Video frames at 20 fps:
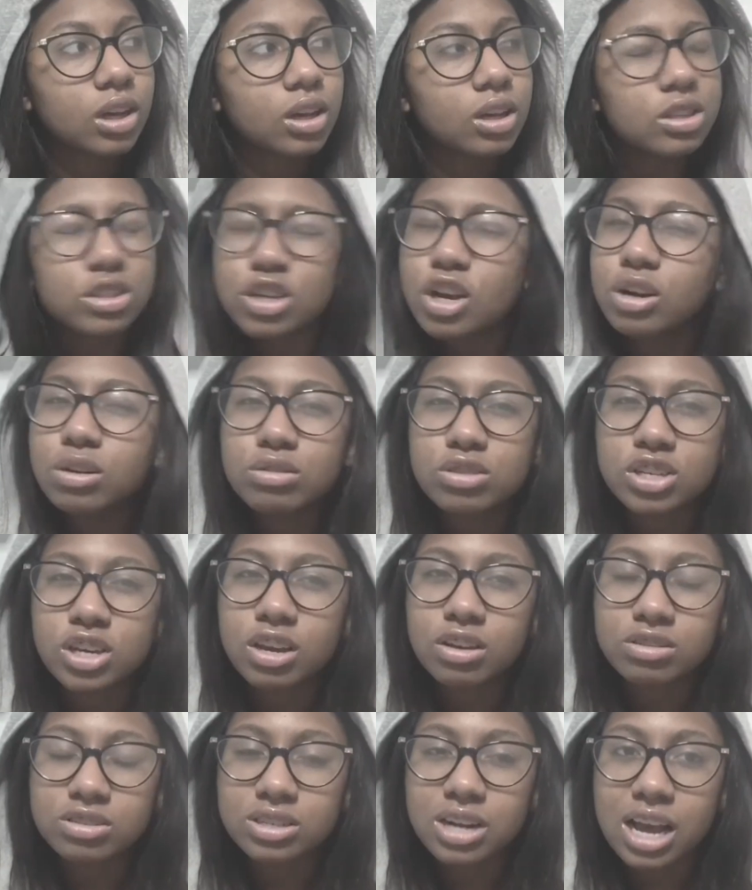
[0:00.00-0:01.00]
Turtle
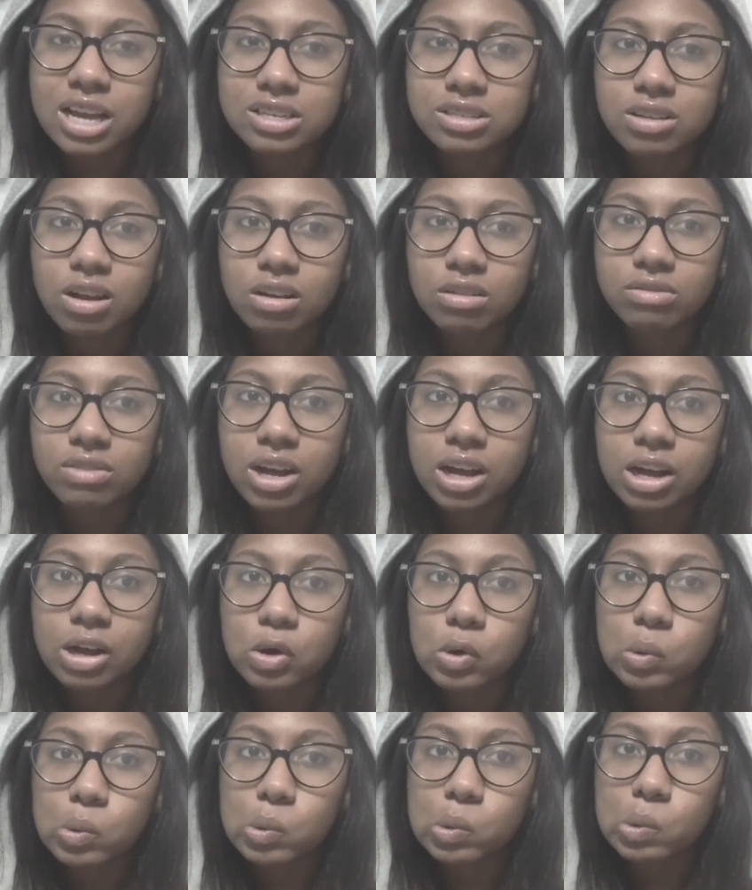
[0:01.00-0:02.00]
shell's not soft, huh?
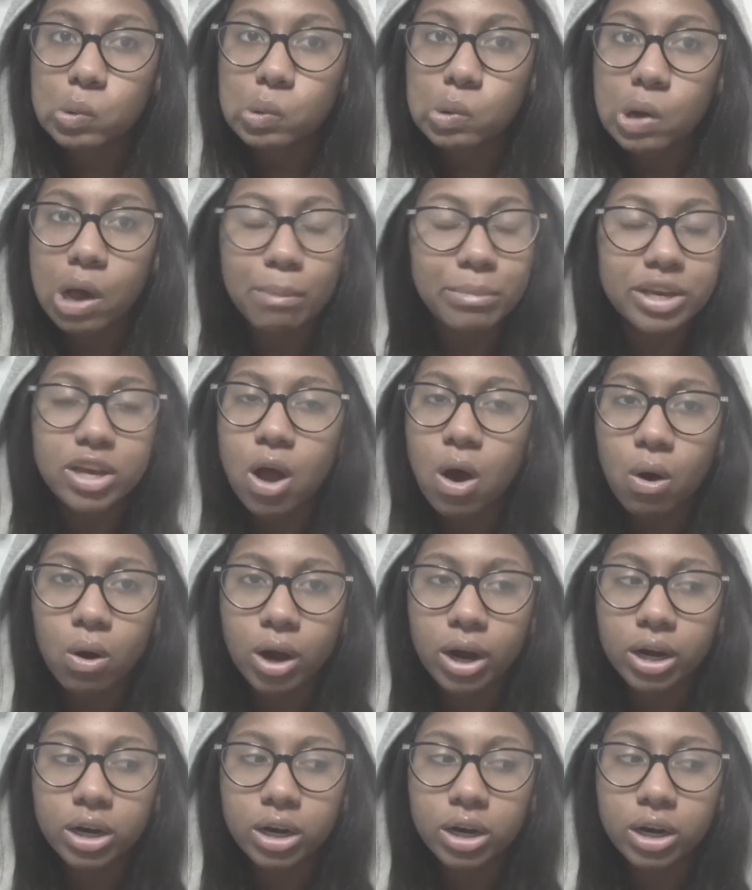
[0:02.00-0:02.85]
I mean hard.